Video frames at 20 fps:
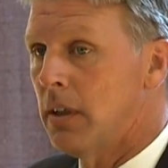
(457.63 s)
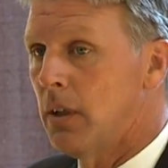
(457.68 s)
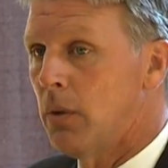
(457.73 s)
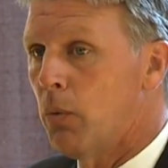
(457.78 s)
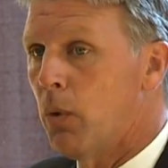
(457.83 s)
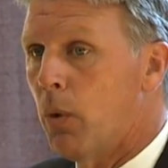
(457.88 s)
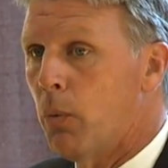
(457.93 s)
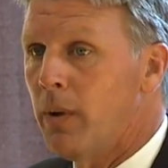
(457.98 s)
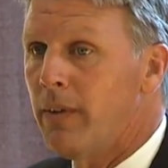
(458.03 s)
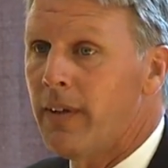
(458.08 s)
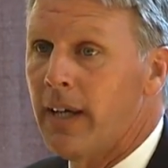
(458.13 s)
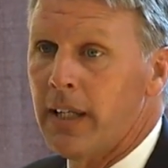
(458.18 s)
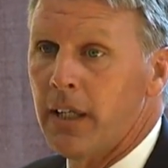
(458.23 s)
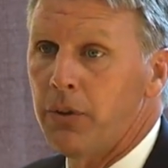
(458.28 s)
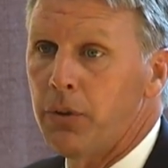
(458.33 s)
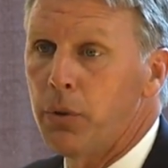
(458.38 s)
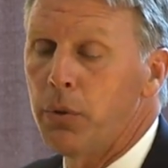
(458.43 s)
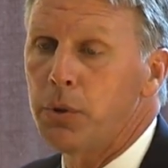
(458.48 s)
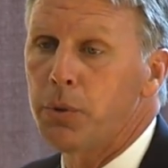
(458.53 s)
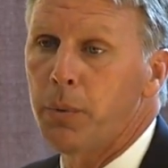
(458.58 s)
What we've got to
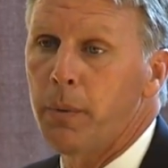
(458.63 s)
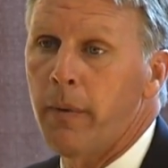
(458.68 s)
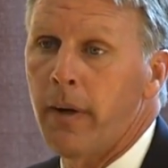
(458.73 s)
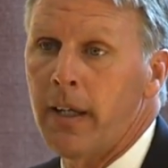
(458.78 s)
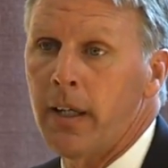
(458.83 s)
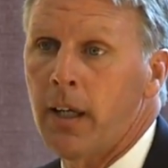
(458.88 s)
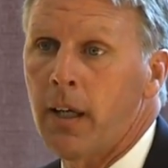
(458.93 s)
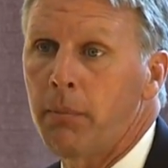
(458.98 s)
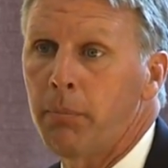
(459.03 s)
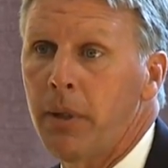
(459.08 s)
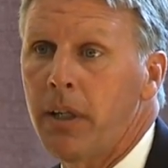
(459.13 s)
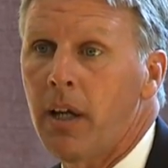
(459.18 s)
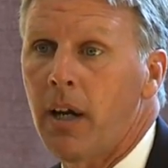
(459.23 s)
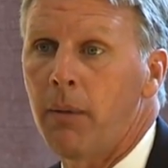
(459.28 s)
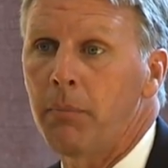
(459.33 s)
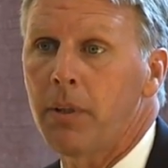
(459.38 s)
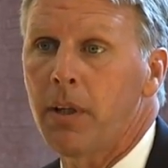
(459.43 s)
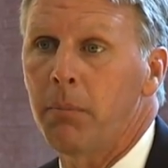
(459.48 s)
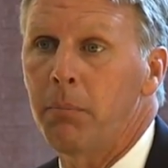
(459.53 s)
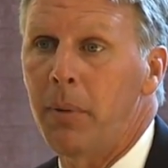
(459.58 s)
do is we've got to
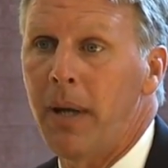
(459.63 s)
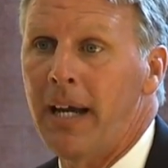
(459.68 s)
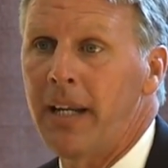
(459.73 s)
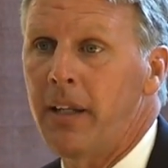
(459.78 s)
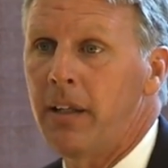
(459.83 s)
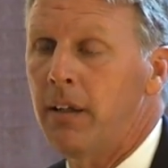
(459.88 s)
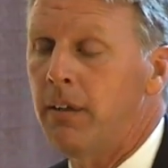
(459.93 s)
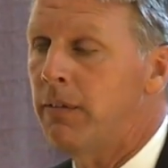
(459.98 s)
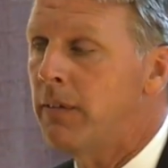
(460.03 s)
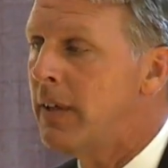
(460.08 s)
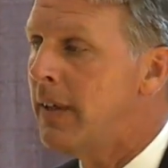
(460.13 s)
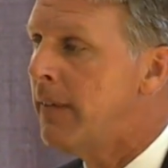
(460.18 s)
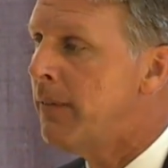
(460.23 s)
become competitive.